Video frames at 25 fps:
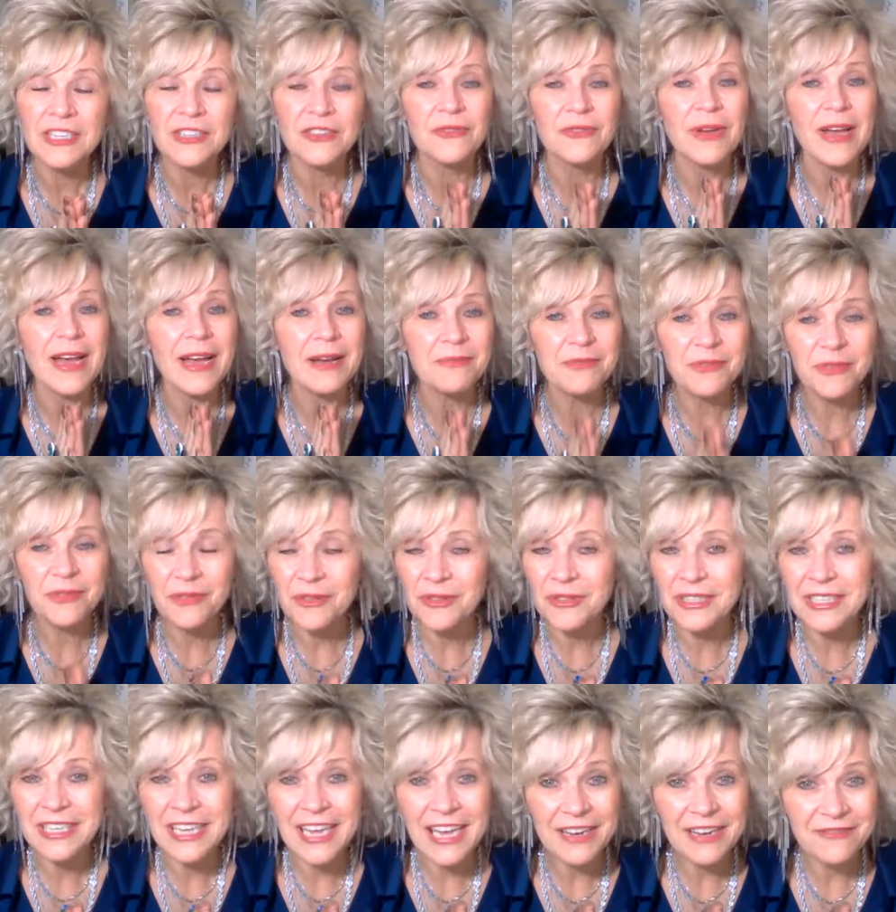You
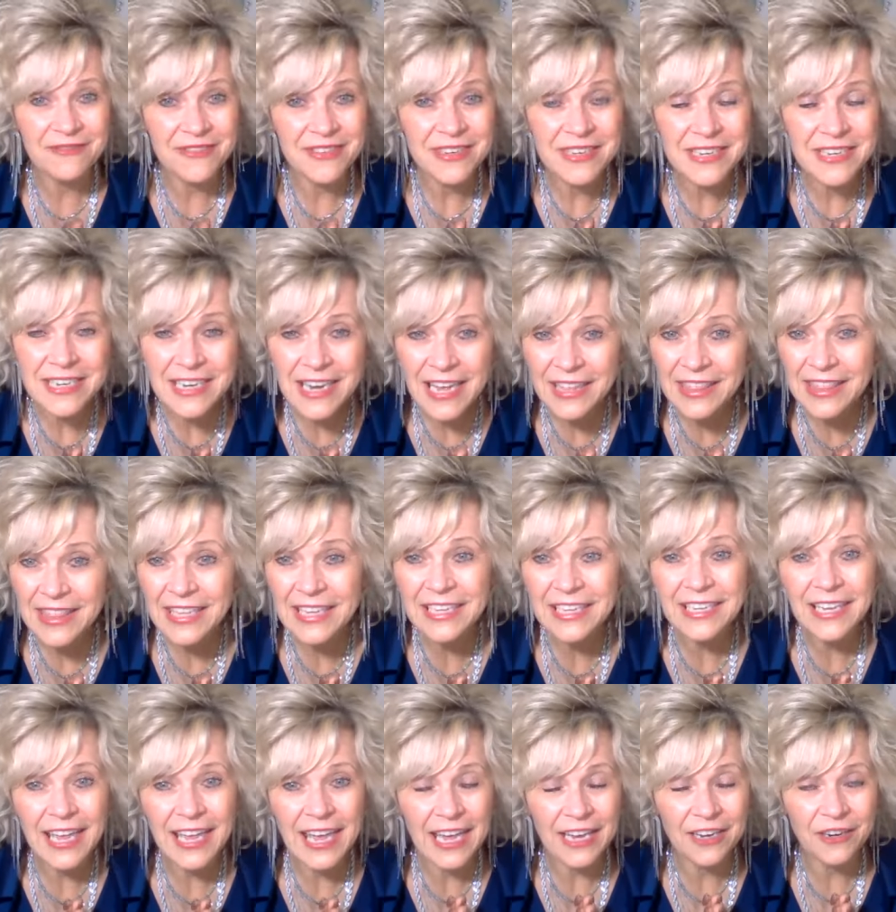absolutely have
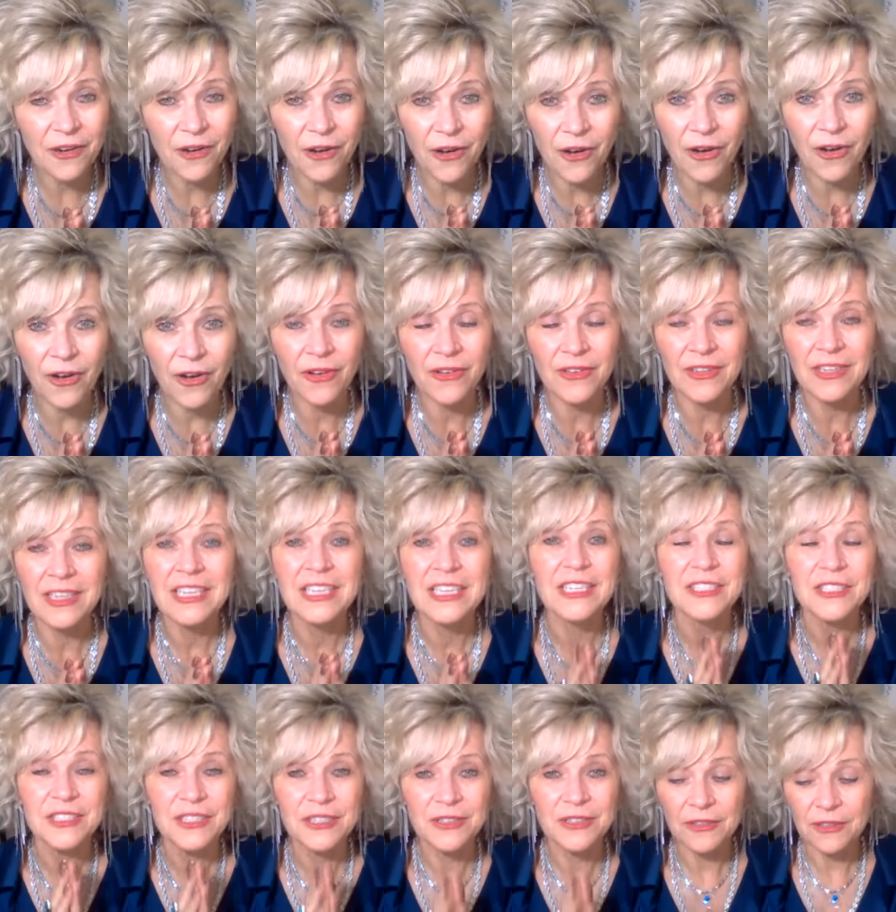nothing at all
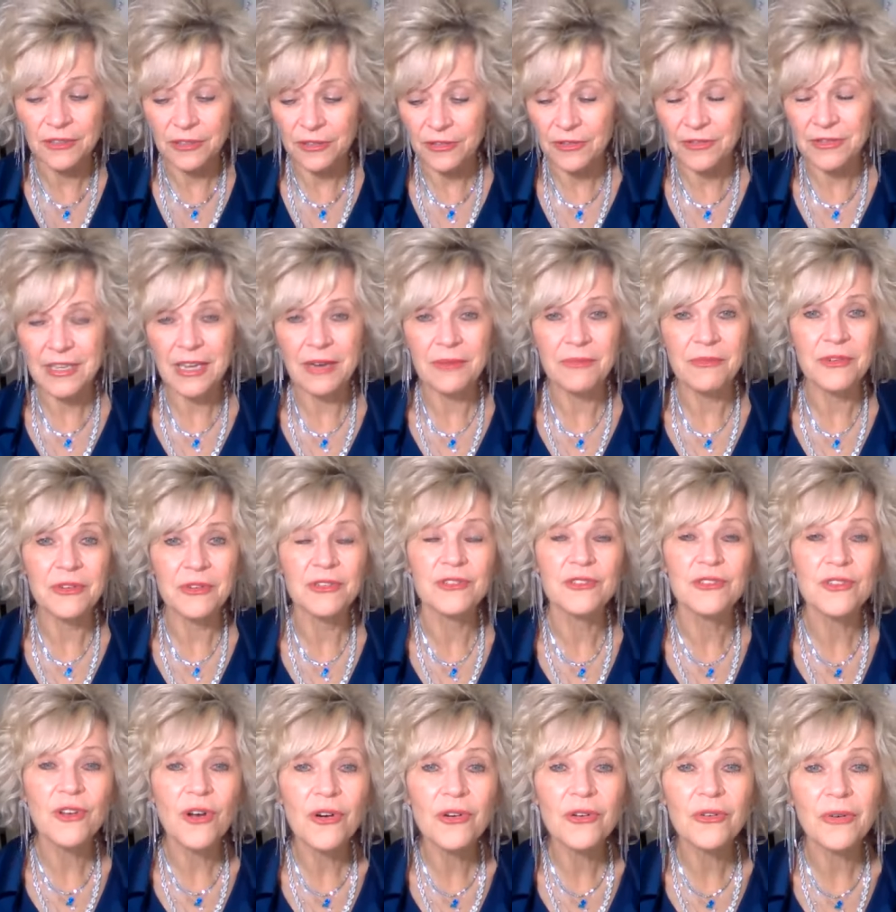to lose, and we're
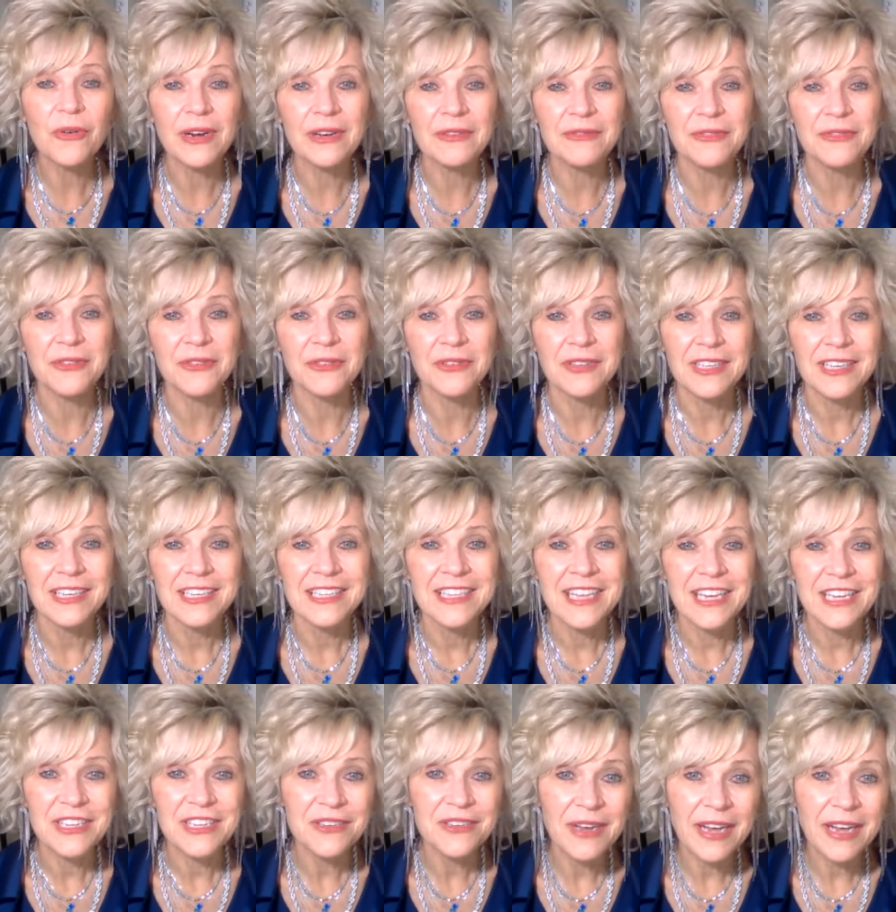so grateful
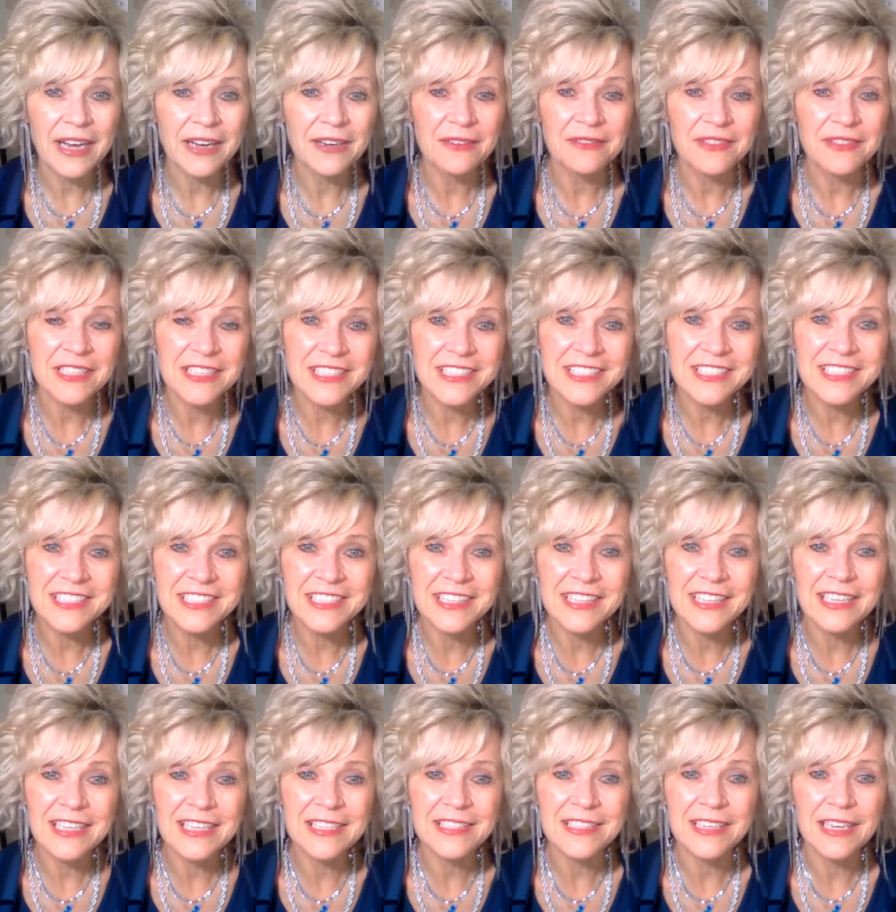that you have listened to
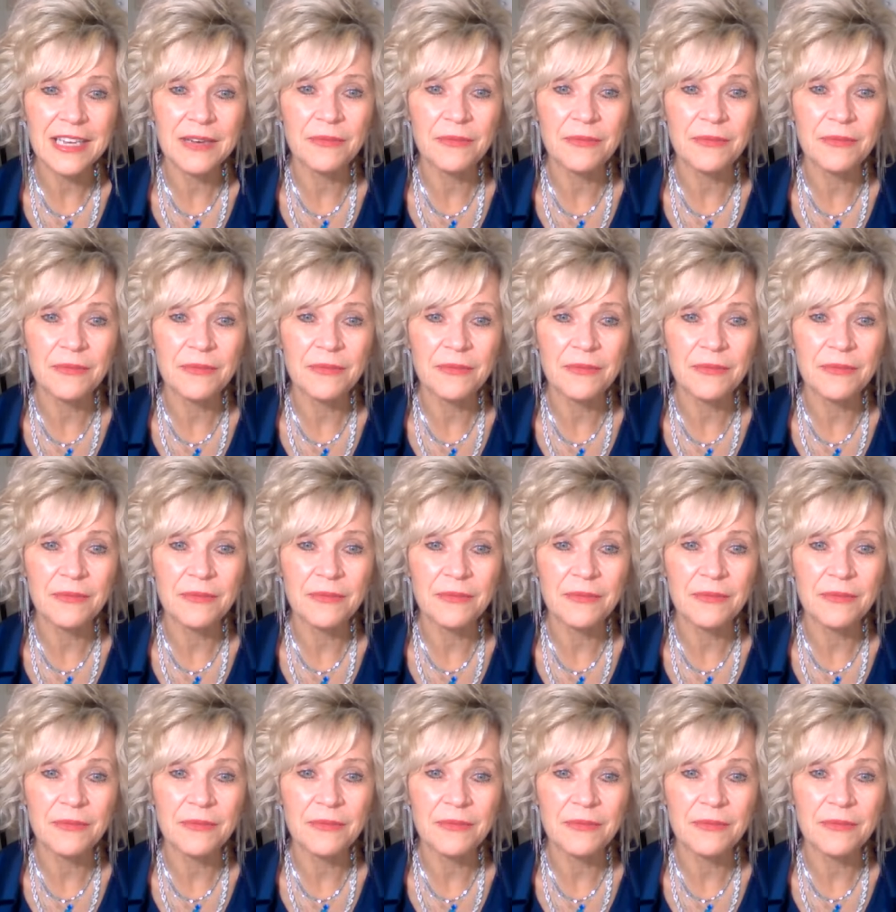this,